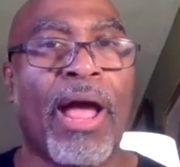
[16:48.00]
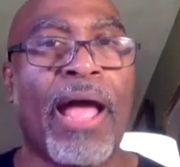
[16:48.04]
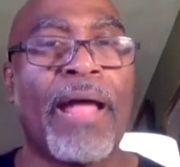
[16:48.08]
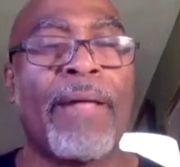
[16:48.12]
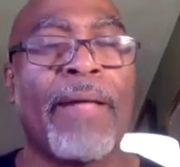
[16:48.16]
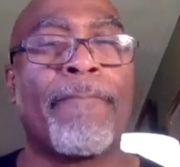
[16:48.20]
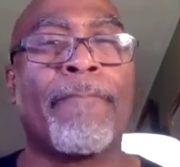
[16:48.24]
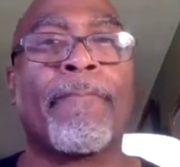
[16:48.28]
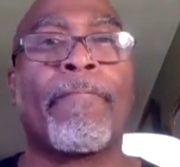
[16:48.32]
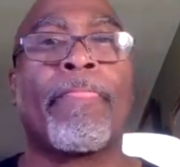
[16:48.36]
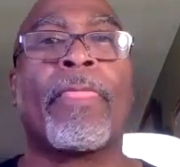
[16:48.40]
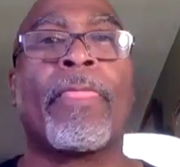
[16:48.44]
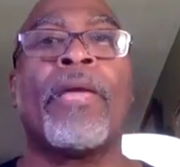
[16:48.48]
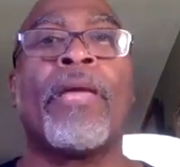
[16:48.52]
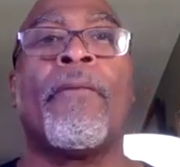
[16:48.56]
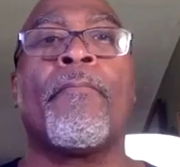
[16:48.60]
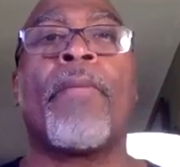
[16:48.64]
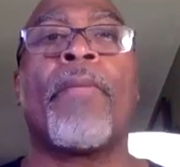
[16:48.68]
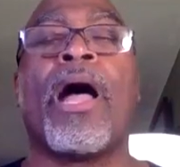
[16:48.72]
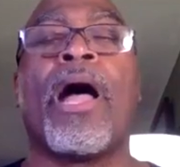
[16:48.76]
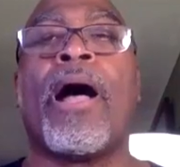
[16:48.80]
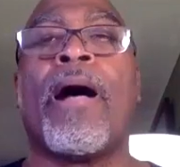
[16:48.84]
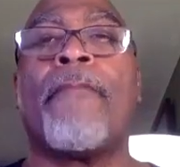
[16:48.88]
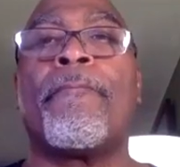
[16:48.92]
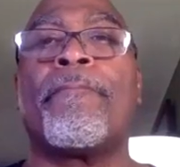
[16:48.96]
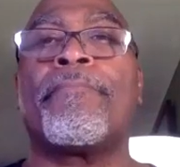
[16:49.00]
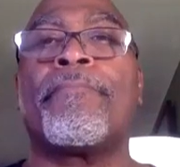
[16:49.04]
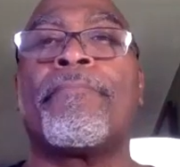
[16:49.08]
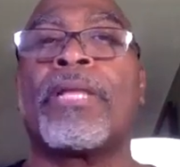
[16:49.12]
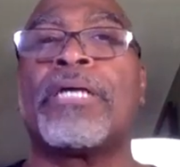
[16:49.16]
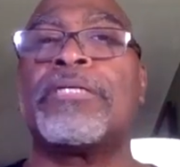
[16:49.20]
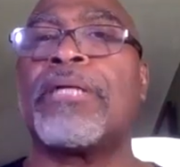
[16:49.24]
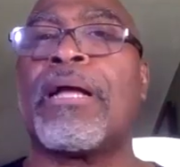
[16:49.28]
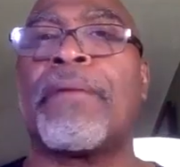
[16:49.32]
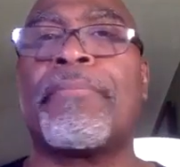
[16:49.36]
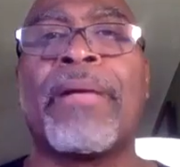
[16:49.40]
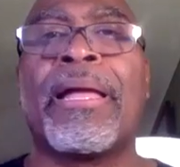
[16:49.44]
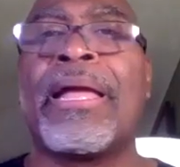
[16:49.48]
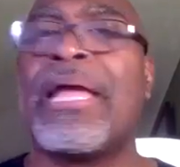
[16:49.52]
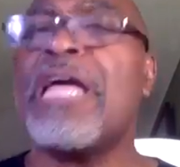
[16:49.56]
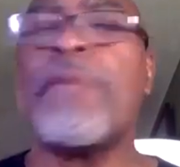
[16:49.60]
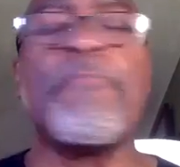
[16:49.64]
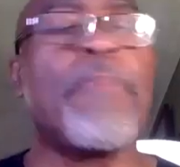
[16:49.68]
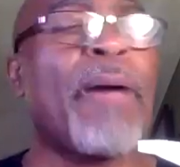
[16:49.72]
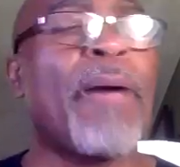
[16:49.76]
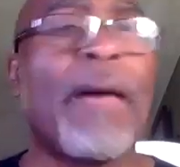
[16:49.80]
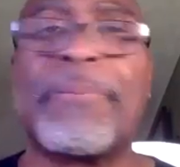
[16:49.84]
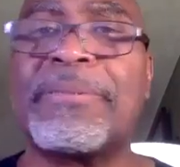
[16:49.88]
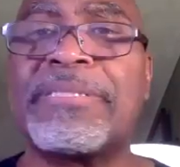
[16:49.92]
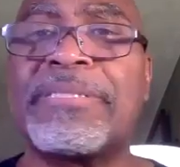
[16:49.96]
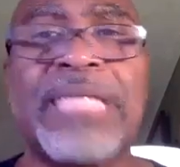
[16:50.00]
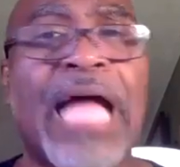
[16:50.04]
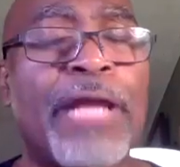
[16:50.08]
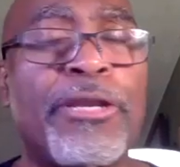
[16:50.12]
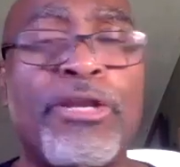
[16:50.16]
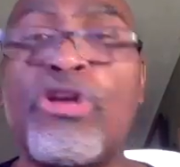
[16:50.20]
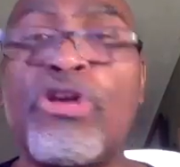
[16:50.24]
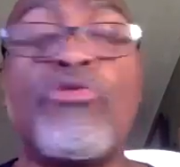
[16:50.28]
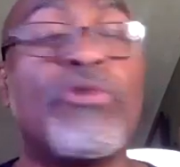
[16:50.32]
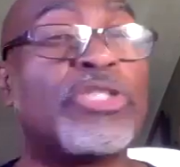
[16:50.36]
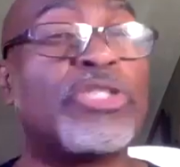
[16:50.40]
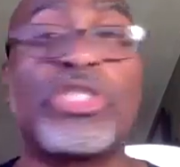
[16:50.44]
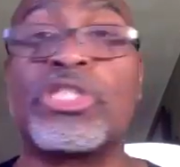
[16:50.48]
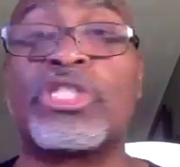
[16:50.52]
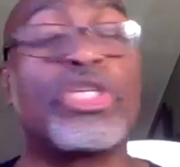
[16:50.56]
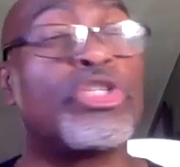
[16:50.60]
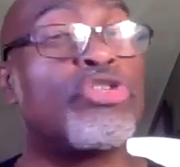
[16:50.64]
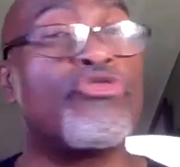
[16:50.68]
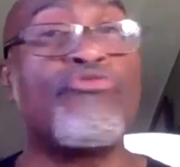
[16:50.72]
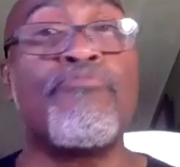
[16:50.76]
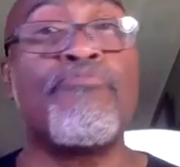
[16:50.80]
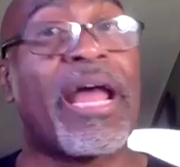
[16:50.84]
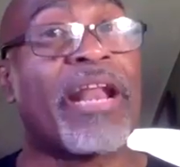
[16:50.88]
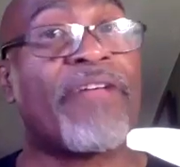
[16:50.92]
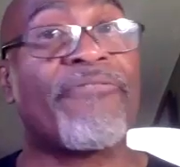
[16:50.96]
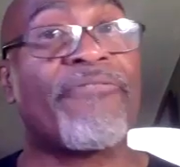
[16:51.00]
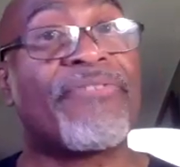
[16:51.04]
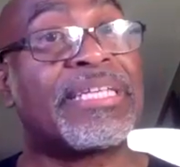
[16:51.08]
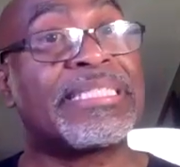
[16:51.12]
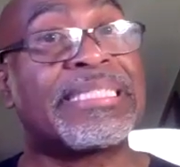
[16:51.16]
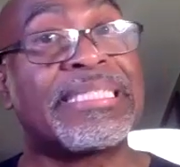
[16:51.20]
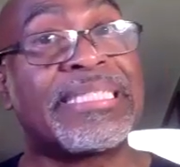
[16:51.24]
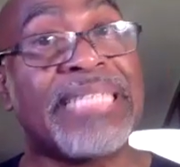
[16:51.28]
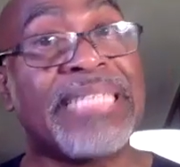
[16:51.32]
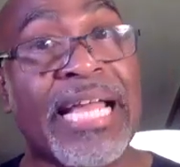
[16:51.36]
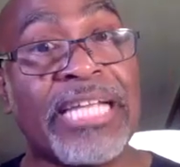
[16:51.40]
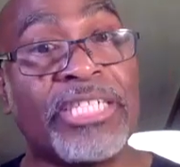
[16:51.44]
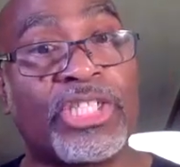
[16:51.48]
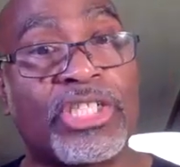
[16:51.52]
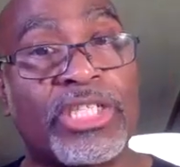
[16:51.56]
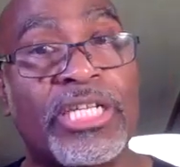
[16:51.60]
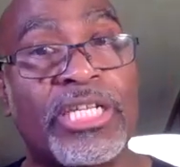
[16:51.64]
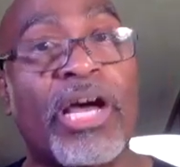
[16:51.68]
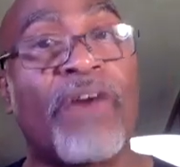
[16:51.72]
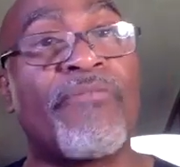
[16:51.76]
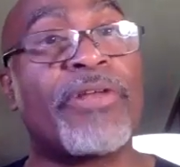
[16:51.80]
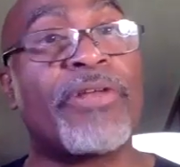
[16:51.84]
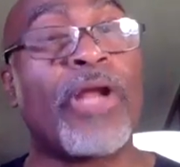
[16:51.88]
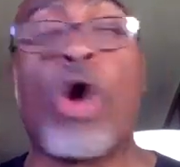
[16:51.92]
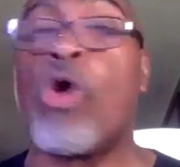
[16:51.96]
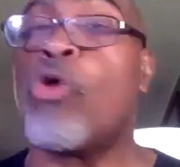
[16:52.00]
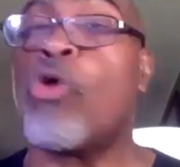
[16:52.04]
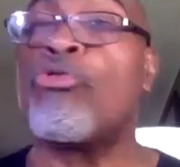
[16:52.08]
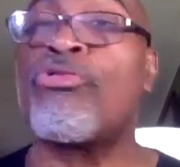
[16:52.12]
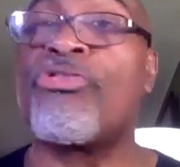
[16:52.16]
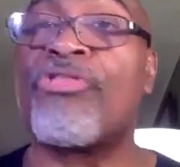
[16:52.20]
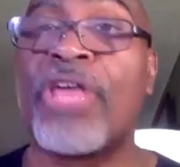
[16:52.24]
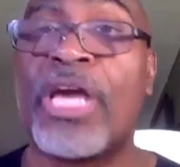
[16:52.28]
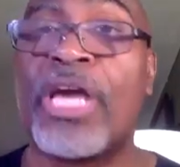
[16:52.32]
Right. Hip hop is not new. It's just a new manifestation of an old